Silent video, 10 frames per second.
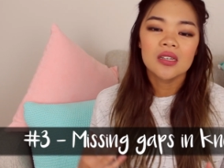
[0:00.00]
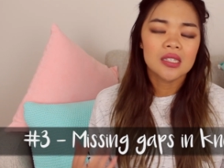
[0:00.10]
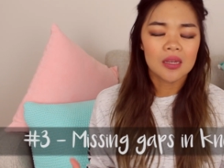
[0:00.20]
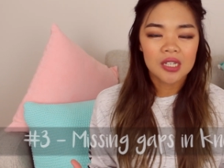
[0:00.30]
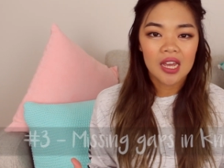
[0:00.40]

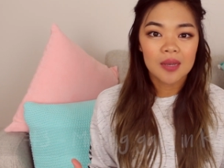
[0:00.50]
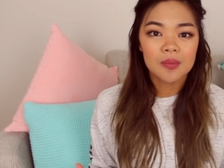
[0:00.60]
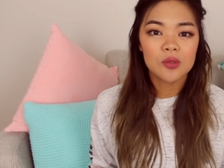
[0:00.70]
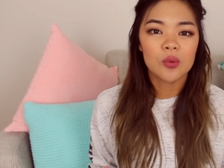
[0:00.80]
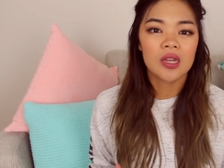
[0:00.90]

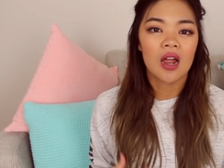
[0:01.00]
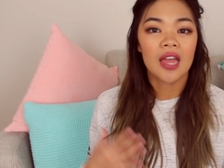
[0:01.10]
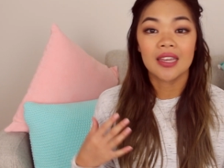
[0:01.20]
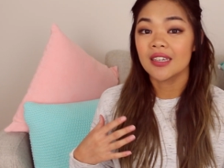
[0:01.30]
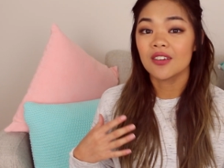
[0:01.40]
Sometimes when
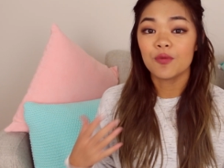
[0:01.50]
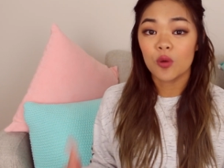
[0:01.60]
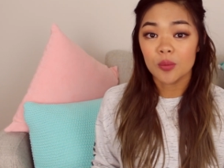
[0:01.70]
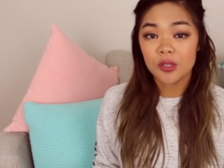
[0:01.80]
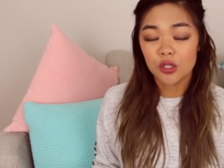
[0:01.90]
I give
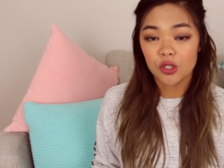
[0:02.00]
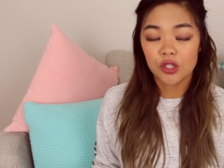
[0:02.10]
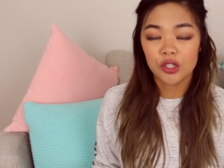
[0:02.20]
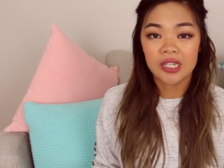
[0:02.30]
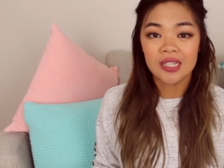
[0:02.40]
prompts to
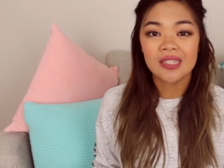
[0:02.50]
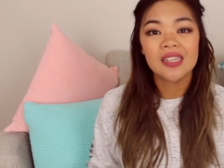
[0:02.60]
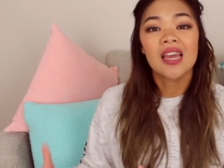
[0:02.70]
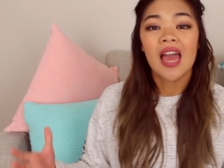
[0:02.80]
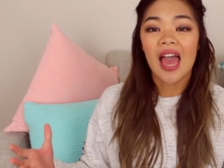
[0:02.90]
students
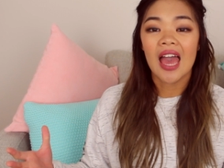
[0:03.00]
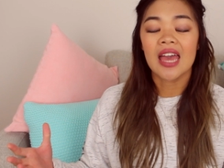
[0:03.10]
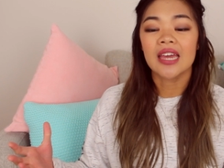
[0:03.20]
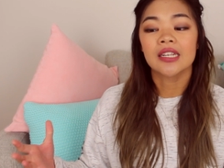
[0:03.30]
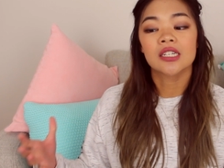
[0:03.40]

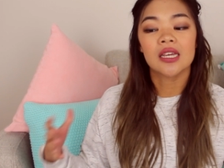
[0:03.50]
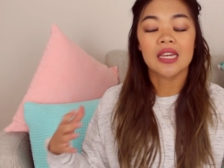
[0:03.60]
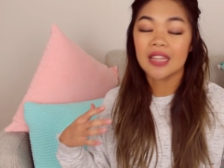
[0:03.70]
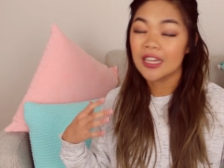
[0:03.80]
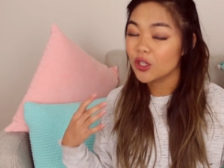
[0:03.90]
and
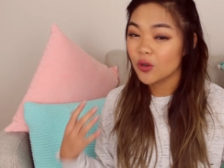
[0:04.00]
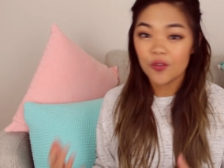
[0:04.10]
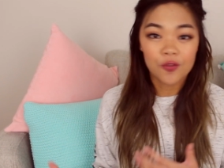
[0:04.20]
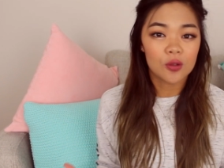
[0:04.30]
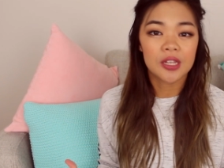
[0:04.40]
they don't
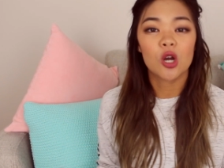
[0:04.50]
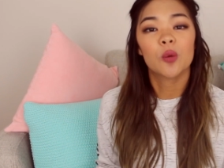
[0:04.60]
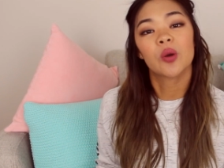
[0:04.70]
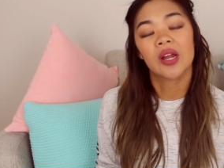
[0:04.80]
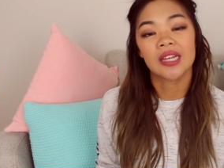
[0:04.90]
fully
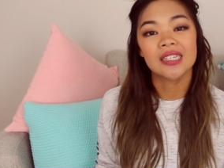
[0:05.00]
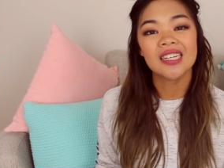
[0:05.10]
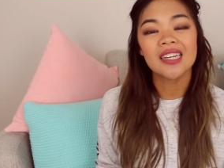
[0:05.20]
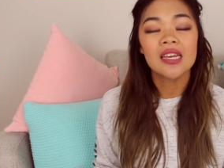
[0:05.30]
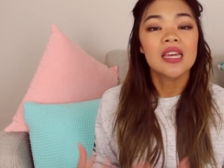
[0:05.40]
comprehend
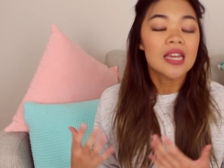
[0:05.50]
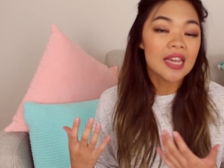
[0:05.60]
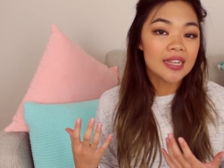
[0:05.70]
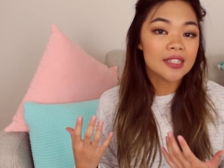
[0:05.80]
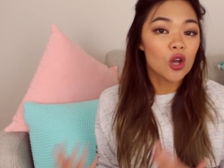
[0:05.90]
it,
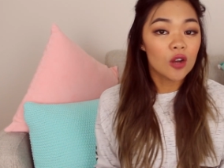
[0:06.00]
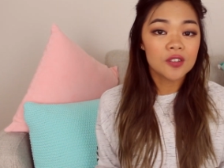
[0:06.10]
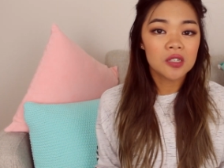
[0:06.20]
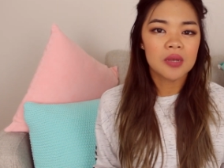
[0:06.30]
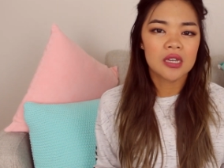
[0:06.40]
it's
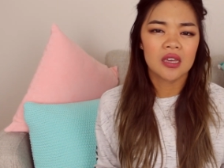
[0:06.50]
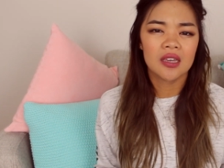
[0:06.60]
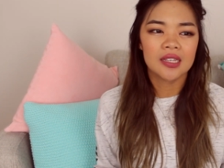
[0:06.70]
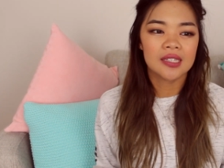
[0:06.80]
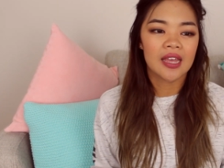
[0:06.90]
often
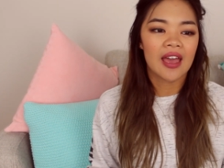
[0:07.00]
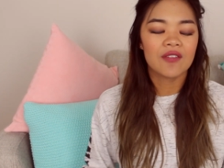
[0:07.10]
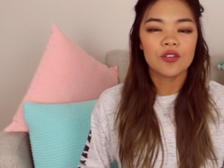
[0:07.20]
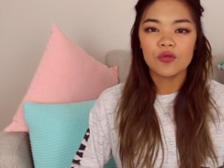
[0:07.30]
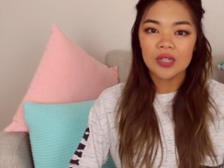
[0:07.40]
because they
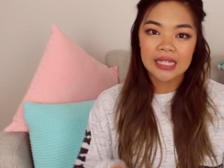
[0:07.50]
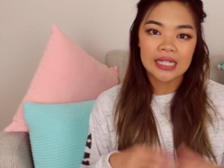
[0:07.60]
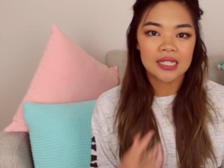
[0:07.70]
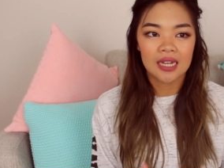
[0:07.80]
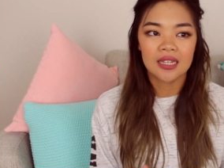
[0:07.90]
haven't really
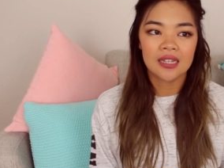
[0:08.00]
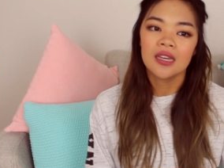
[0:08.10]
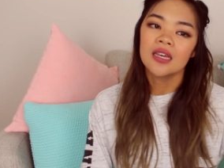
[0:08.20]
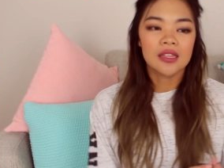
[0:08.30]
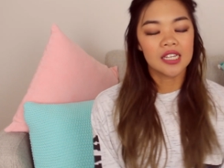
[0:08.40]
studied
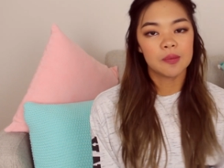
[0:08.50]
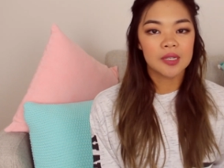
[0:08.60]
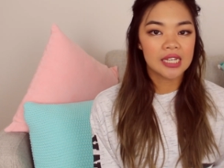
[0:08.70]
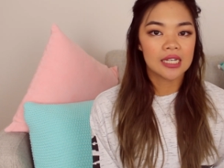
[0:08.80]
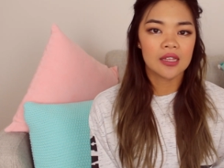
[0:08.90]
this
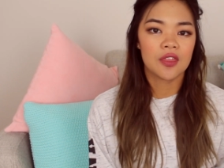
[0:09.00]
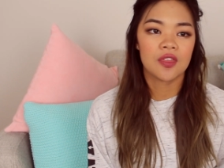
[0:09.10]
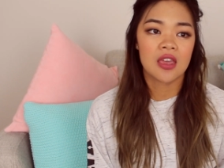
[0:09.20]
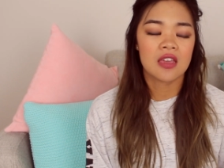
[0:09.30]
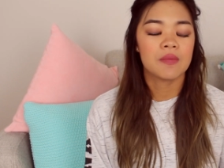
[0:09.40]
particular
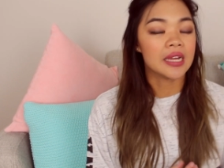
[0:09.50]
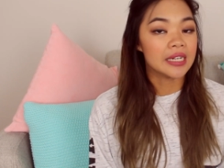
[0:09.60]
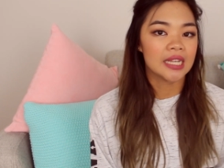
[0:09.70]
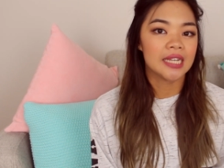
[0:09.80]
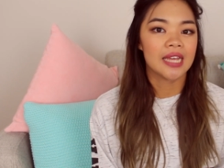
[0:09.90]
theme
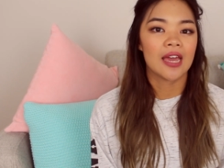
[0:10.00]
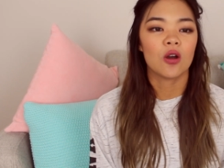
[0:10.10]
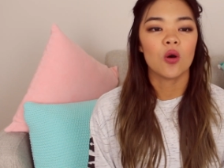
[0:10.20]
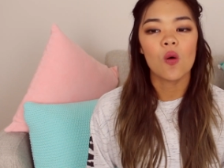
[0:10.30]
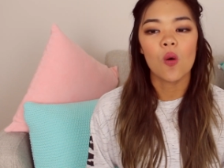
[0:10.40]
in
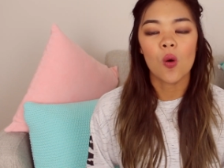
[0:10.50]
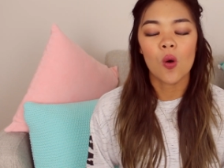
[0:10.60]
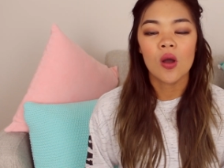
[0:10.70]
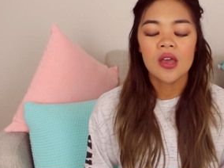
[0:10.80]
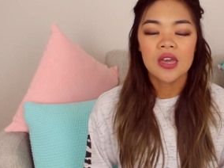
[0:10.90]
detail, or